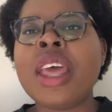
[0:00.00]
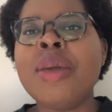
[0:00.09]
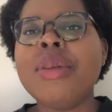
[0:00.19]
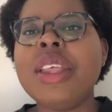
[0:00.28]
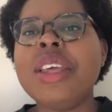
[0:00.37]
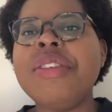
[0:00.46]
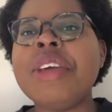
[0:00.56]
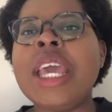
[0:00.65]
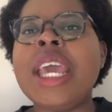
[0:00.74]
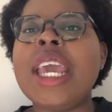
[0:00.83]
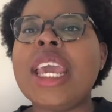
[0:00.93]
I believe,
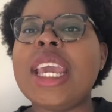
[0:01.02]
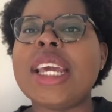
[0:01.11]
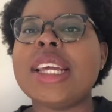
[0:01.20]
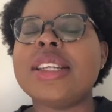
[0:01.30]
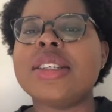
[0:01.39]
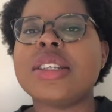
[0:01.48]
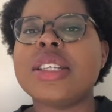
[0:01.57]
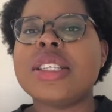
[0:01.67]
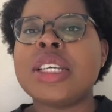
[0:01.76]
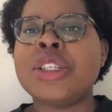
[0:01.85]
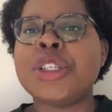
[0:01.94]
and
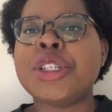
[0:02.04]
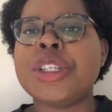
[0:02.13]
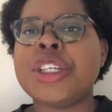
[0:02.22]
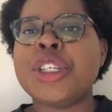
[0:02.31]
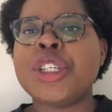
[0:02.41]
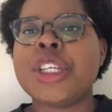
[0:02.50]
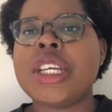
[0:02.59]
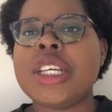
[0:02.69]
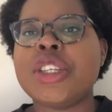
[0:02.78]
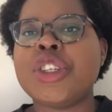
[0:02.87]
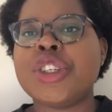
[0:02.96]
essentially
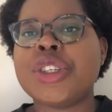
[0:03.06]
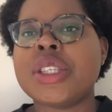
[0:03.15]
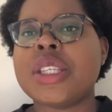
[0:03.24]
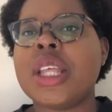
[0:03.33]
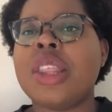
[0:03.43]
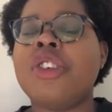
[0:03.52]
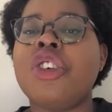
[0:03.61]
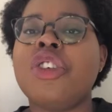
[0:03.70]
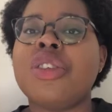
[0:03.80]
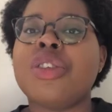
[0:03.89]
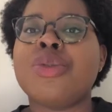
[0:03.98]
she's
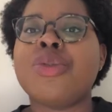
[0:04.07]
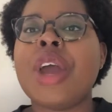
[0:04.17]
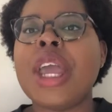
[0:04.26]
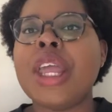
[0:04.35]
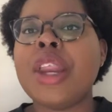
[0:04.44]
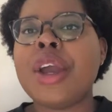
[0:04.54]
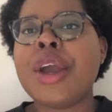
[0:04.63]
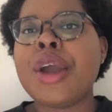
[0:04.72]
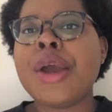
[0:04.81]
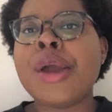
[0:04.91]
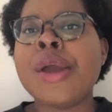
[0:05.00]
this
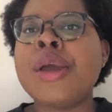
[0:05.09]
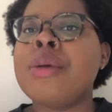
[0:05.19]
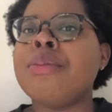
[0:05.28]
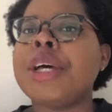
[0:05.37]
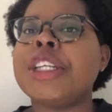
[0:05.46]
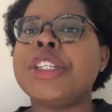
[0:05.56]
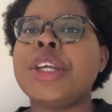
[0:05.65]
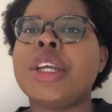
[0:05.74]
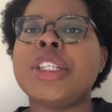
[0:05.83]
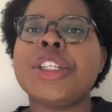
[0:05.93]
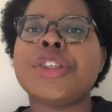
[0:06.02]
writer, but
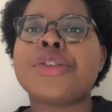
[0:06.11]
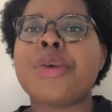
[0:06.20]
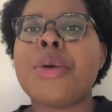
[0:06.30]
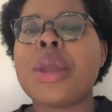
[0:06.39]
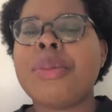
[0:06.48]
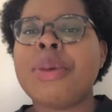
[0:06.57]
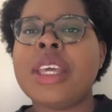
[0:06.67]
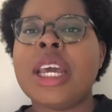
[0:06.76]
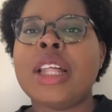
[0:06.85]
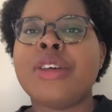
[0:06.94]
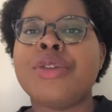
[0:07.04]
she's grown up in
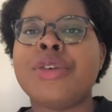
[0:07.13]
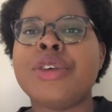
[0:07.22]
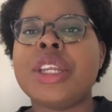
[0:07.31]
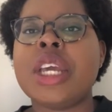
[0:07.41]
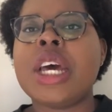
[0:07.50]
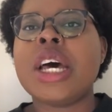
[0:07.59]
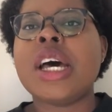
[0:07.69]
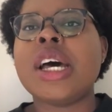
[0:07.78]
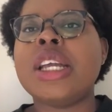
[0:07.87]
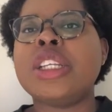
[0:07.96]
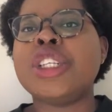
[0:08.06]
California
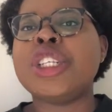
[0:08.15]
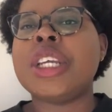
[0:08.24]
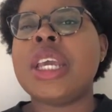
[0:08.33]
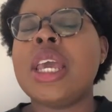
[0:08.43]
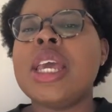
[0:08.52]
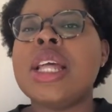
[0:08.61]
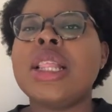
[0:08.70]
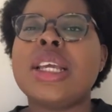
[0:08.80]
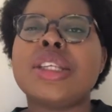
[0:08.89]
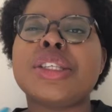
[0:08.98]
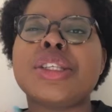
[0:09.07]
and she
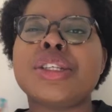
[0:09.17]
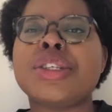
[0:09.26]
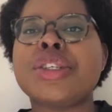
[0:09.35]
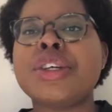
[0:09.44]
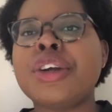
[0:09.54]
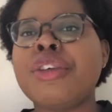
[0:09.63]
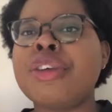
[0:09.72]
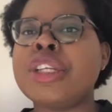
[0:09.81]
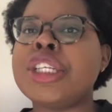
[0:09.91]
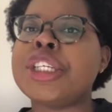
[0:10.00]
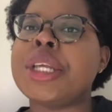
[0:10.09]
likes to surf
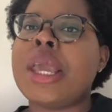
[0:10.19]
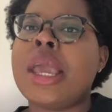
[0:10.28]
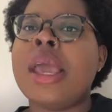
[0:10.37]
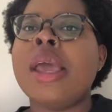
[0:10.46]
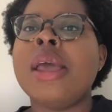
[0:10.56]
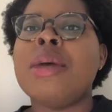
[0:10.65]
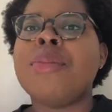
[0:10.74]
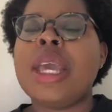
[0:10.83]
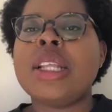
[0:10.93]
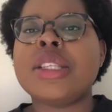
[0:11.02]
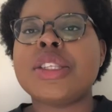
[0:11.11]
and she
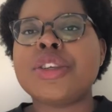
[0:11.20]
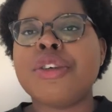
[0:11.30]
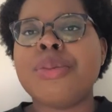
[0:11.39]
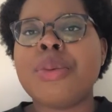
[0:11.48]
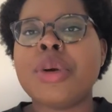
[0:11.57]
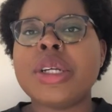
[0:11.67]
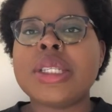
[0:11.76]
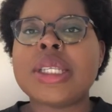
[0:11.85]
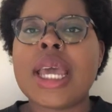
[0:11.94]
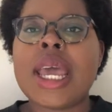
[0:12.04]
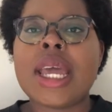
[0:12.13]
paints
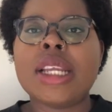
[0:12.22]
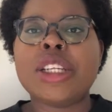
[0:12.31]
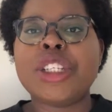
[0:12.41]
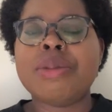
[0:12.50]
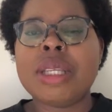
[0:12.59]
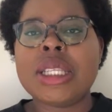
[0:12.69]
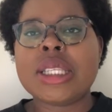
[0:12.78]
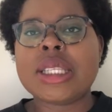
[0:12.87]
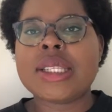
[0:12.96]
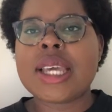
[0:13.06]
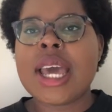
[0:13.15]
surfboards, and she meets
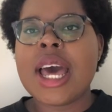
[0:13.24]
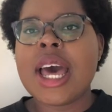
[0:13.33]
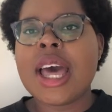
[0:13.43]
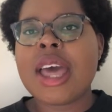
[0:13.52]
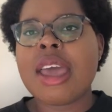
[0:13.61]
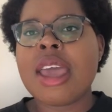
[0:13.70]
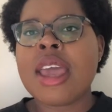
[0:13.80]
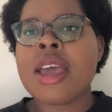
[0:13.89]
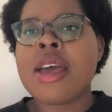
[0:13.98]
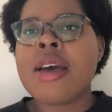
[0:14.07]
this guy